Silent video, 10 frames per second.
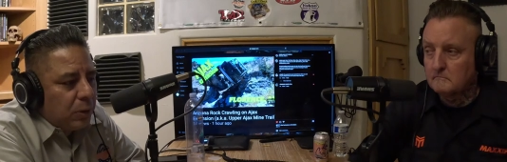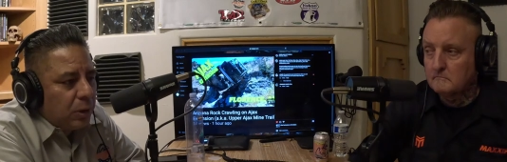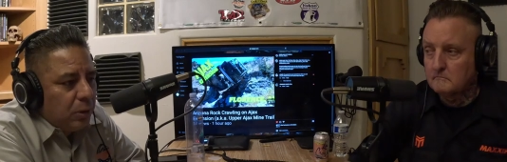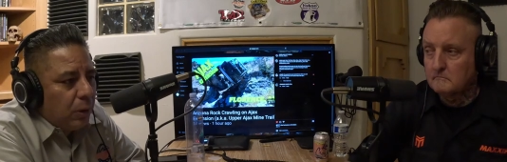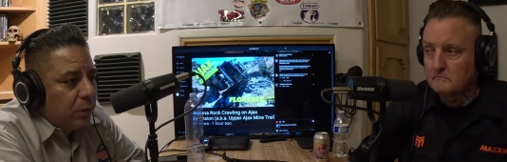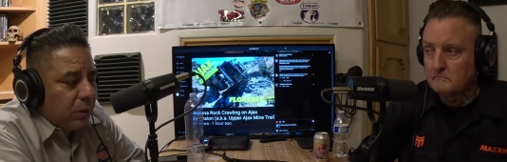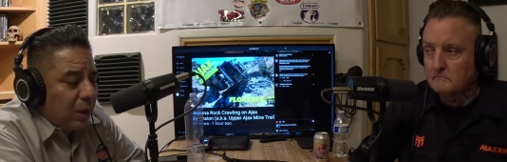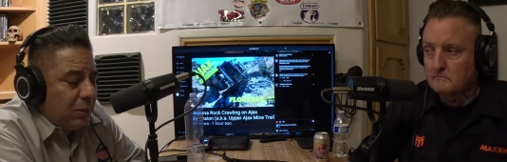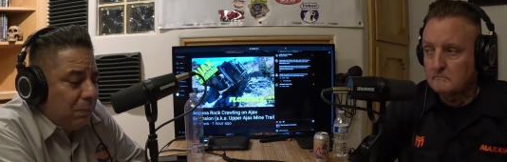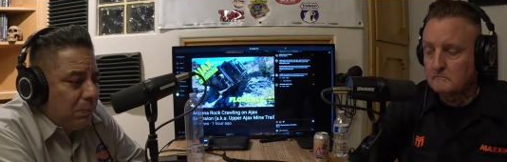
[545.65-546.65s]
Speaker 1: when we're new, I,
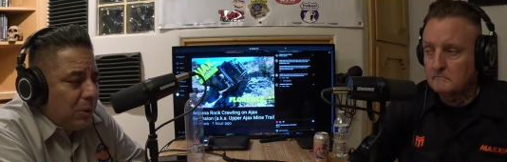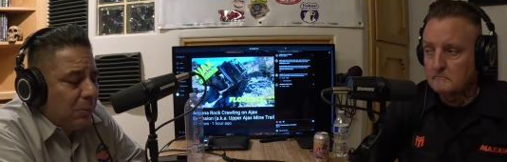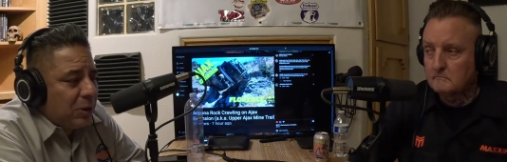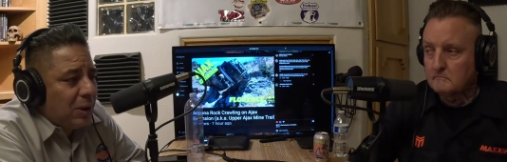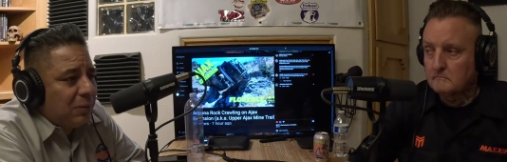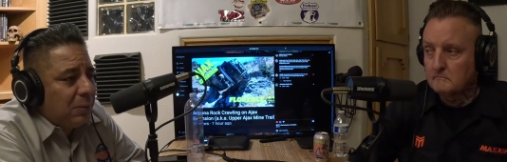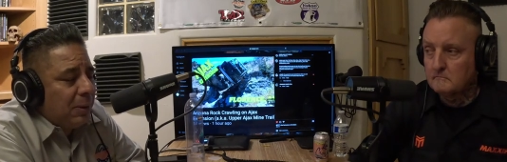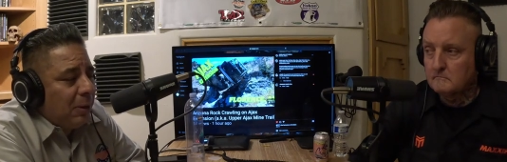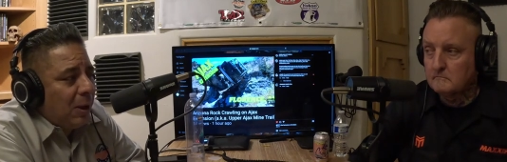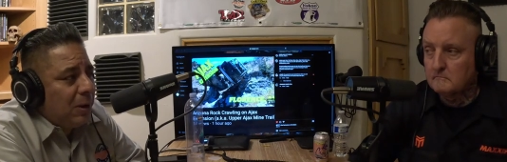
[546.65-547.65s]
I pretty much have to
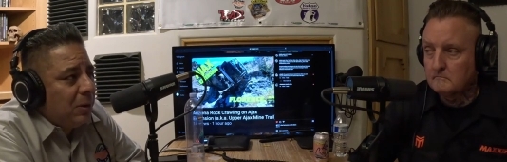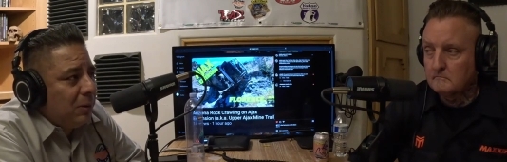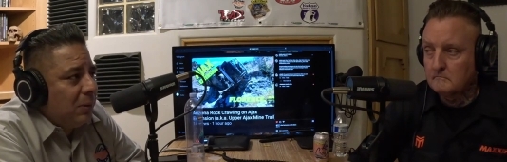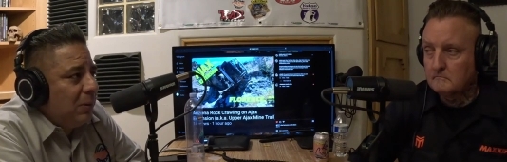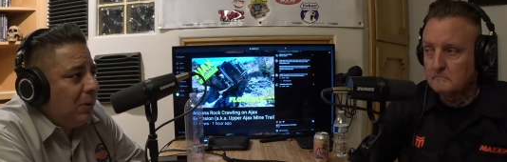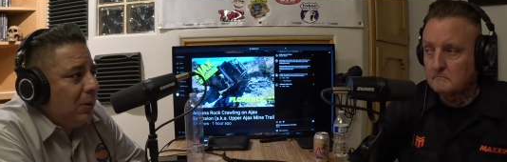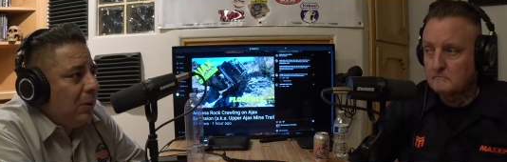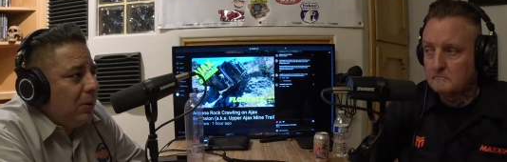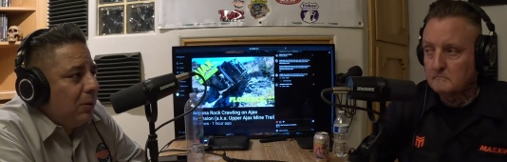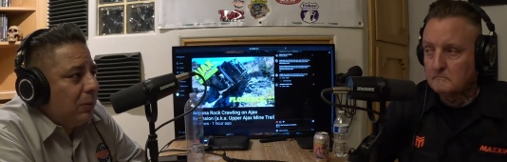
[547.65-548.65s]
be behind you
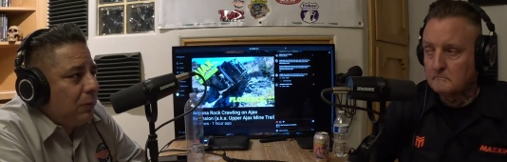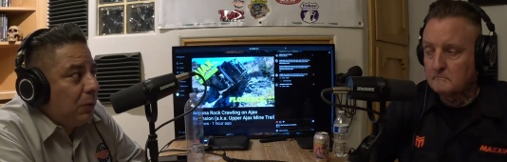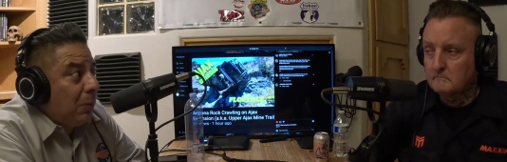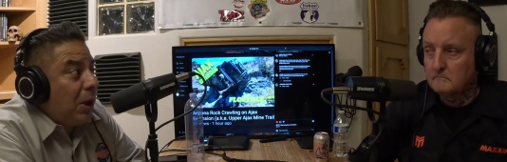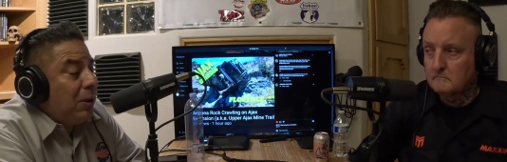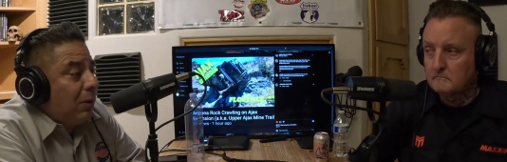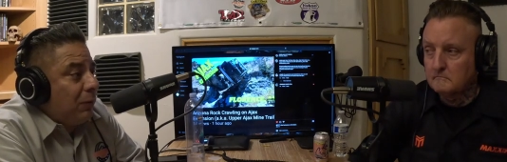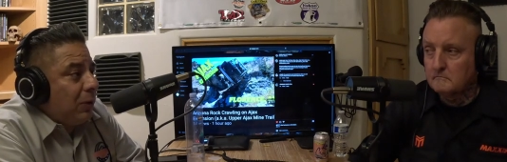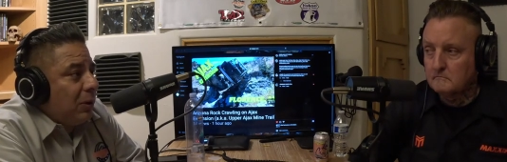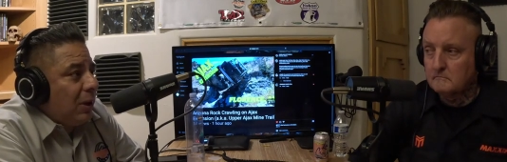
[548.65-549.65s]
for my
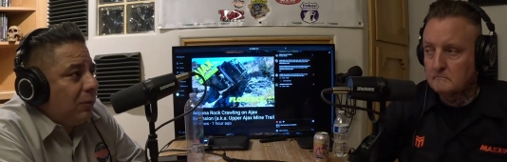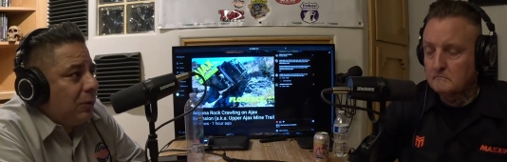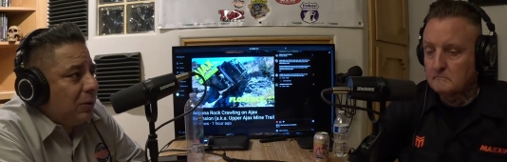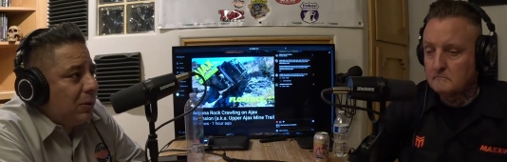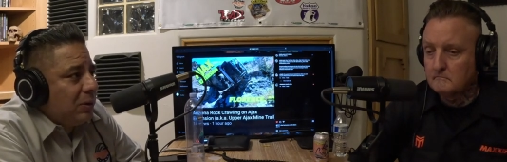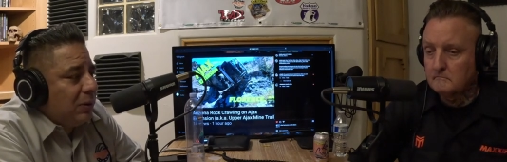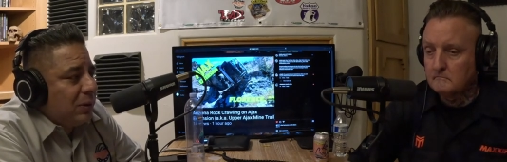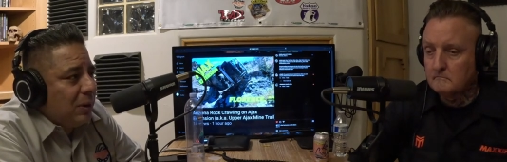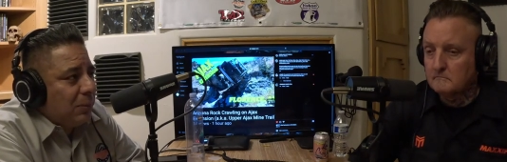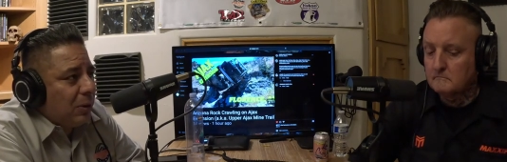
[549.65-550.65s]
comfort level, especially
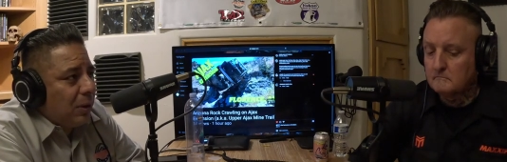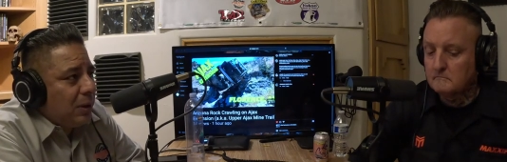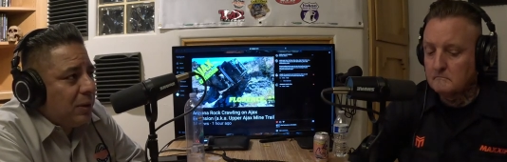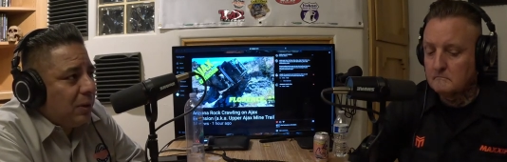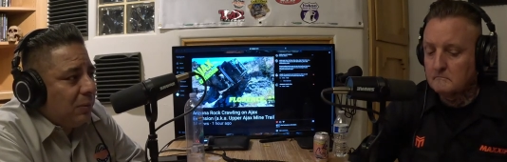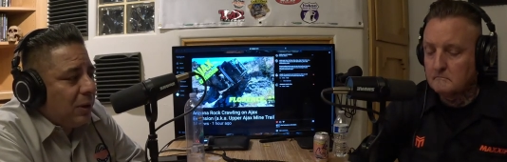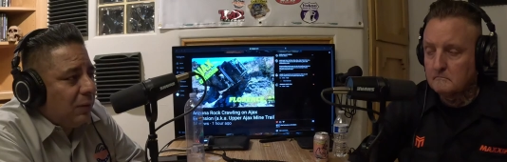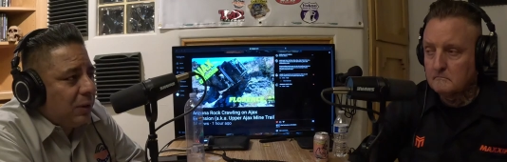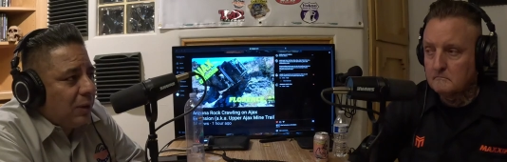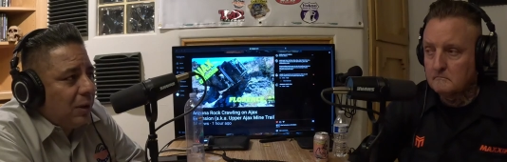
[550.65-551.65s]
if it's something crazy that we
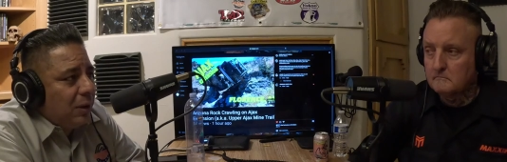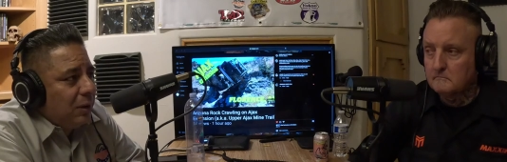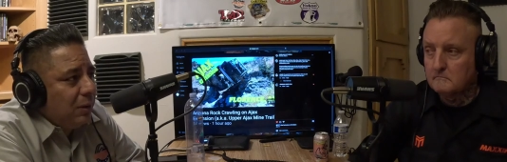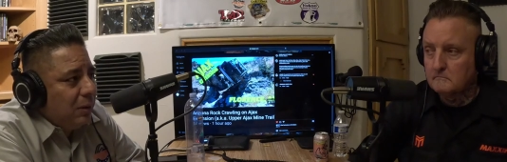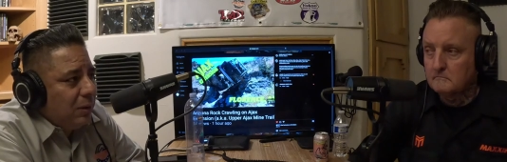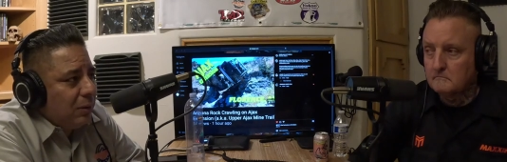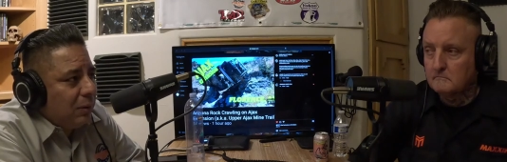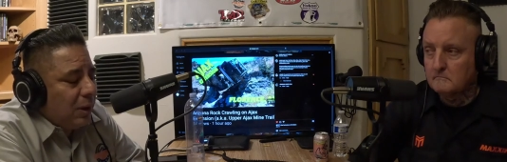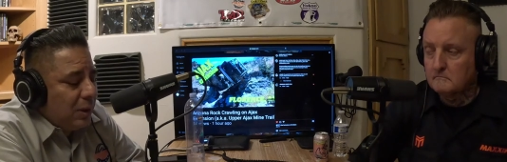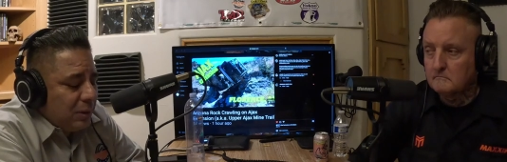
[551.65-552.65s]
haven't done.
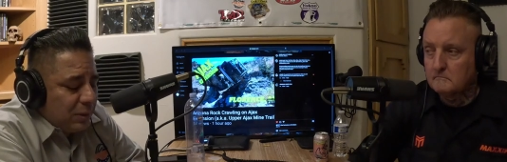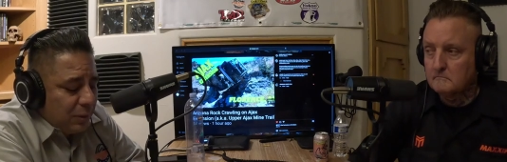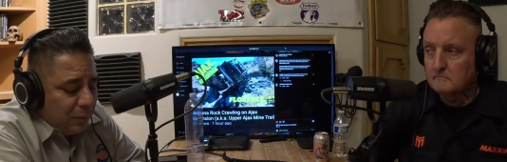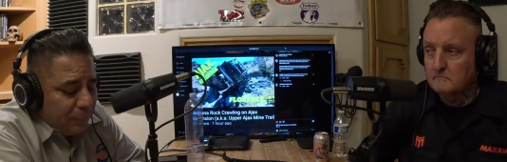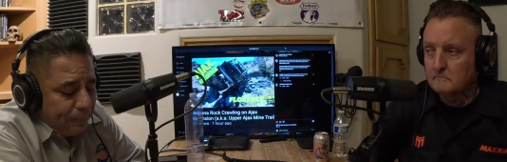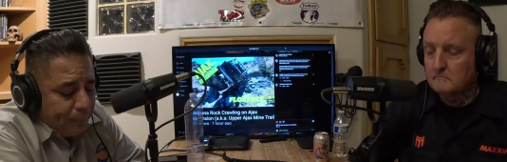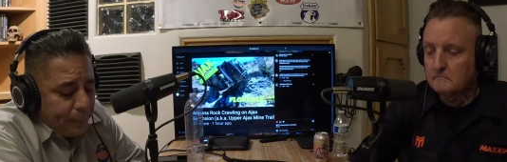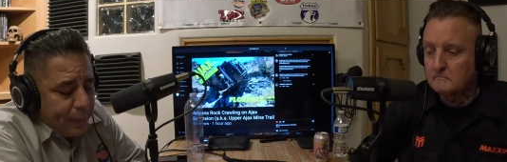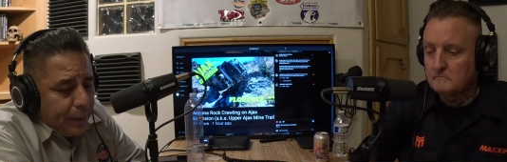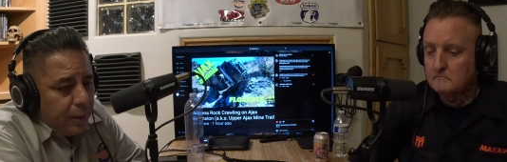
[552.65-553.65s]
Right. So,
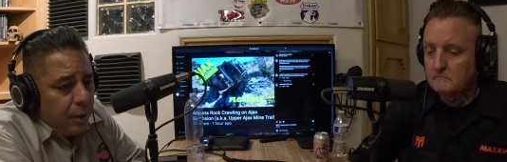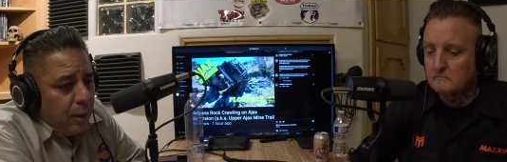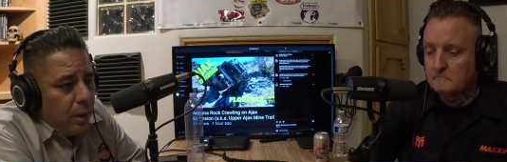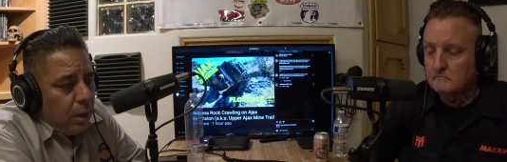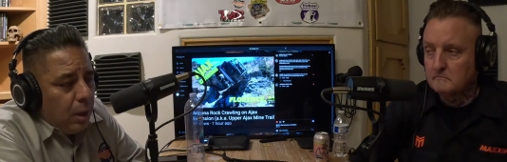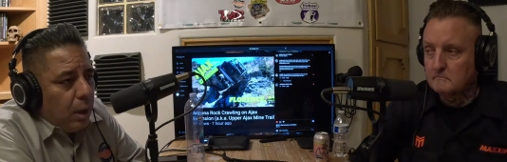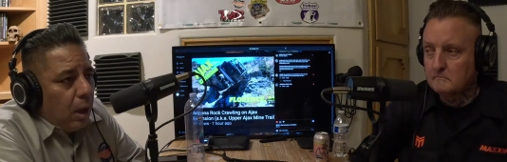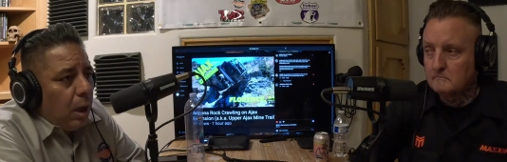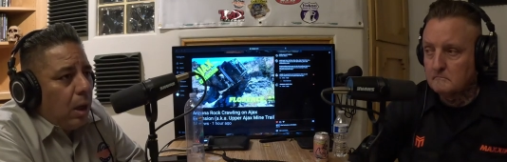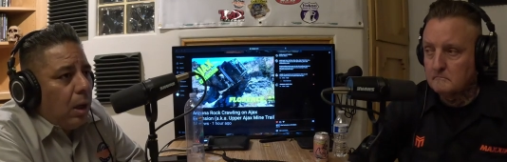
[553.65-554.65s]

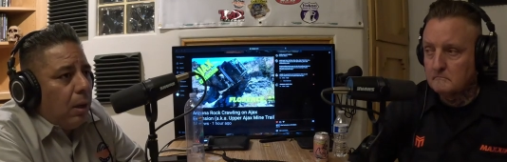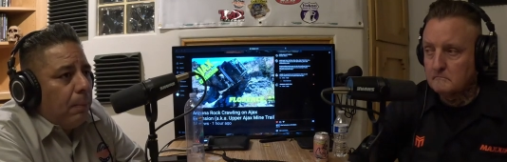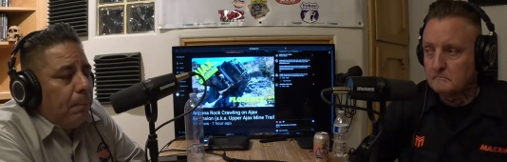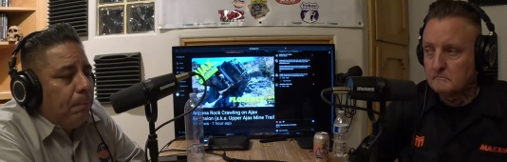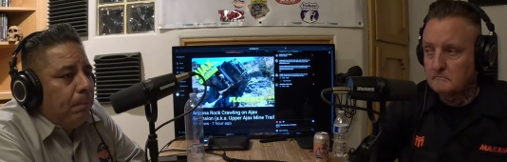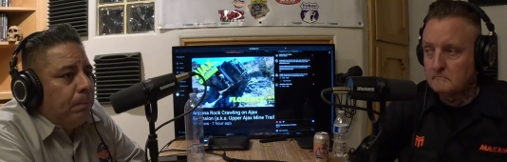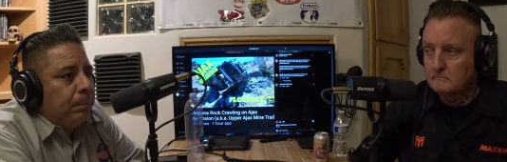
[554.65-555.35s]
um,